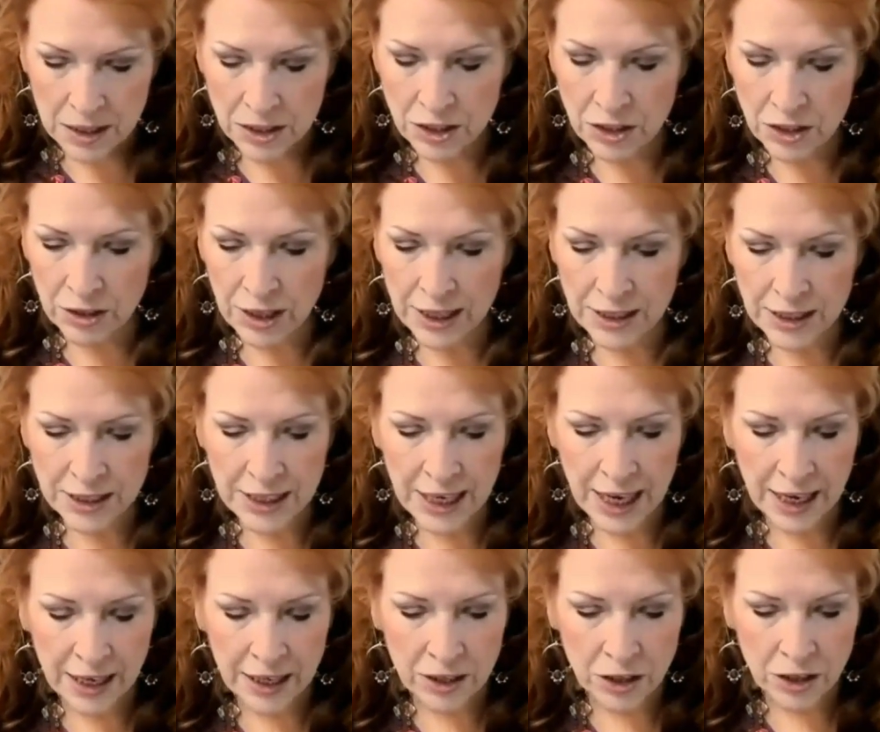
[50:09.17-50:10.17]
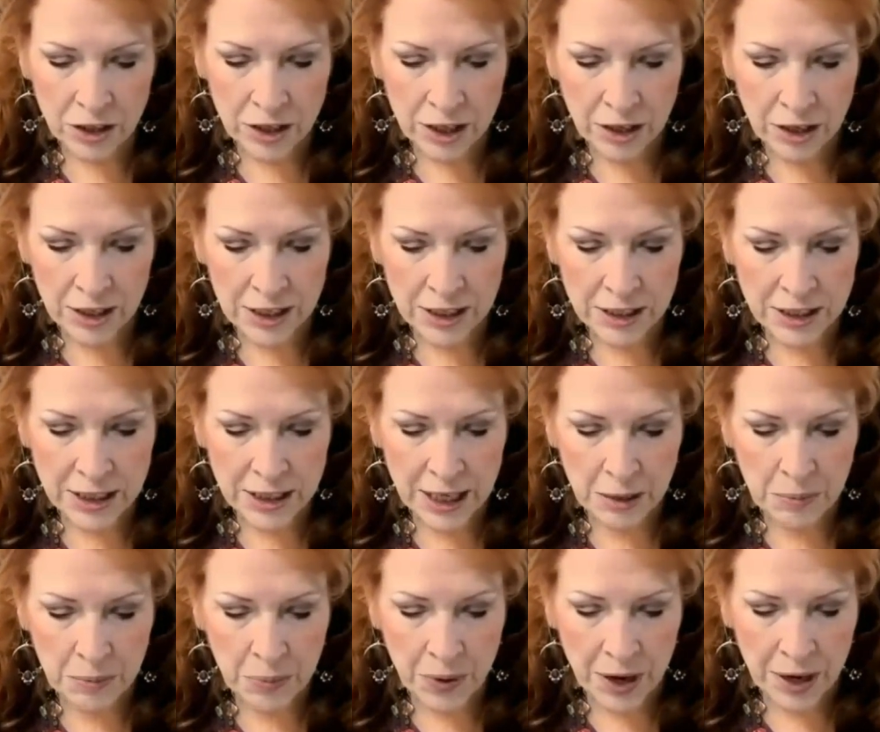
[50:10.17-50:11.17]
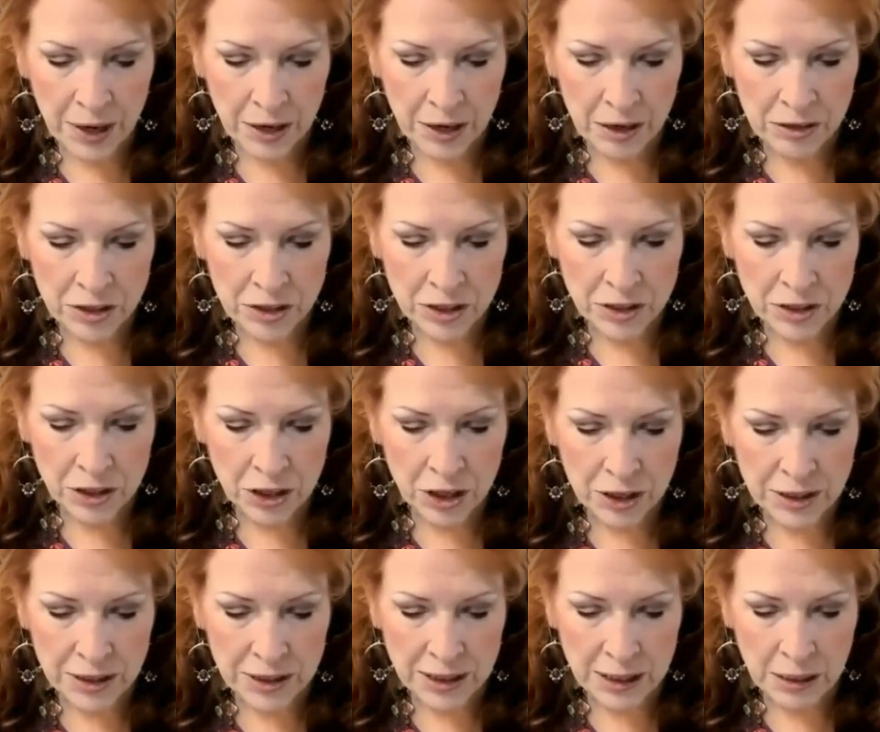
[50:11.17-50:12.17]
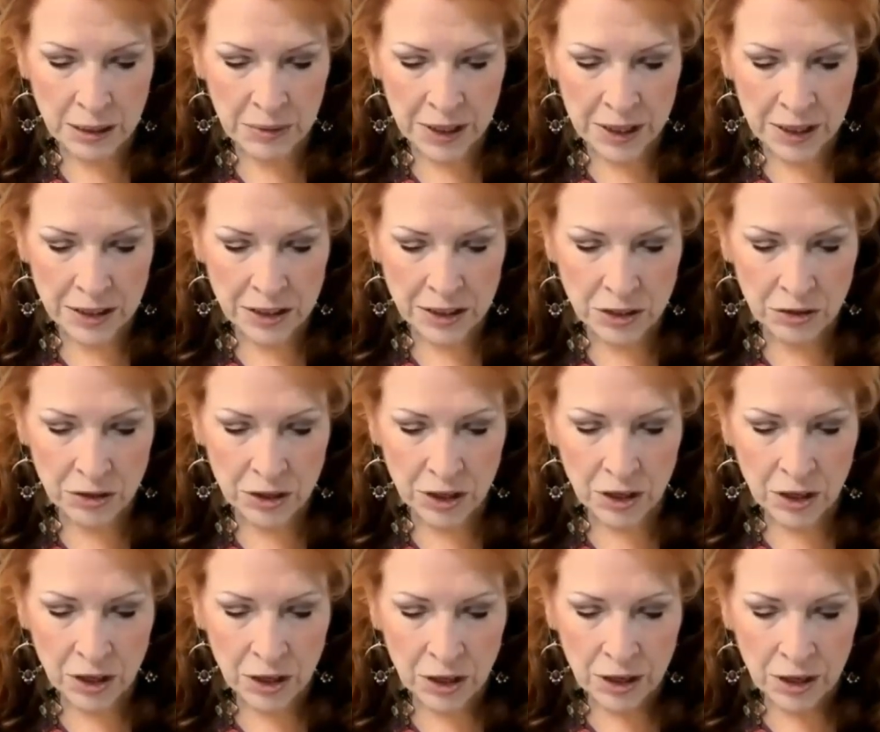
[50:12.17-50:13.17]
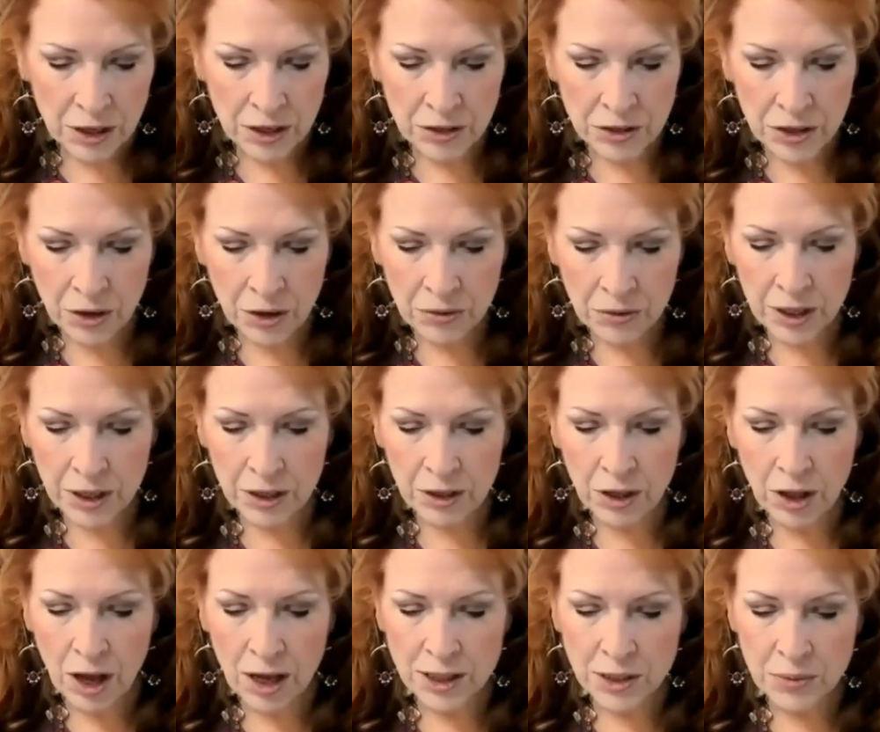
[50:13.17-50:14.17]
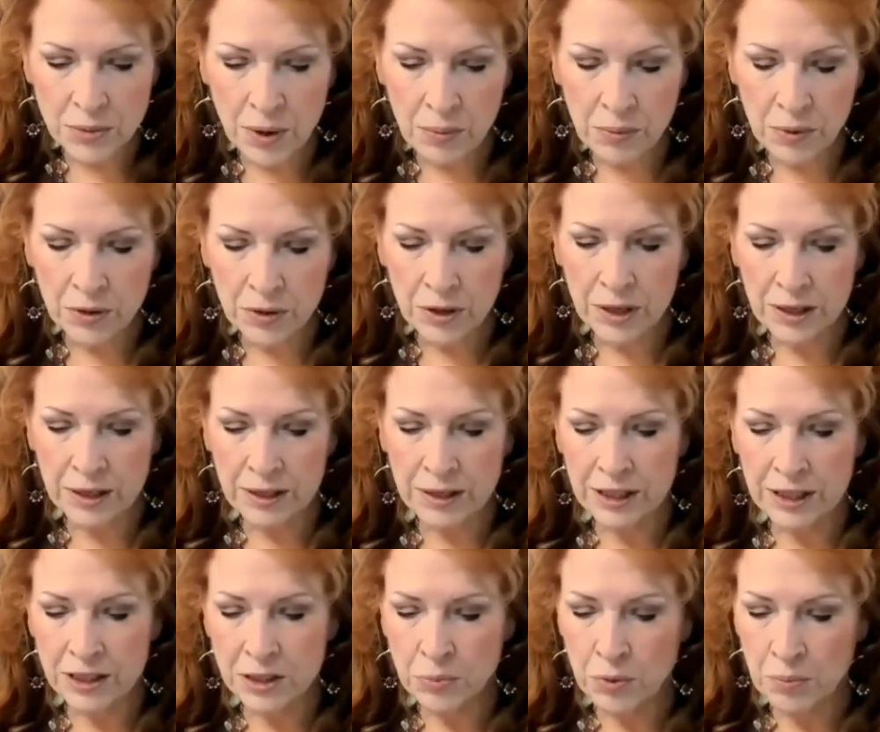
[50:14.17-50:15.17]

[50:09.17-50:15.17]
So let's take a look here. Let's take a break here and just look at some of these so that you don't get lost while we're looking at this.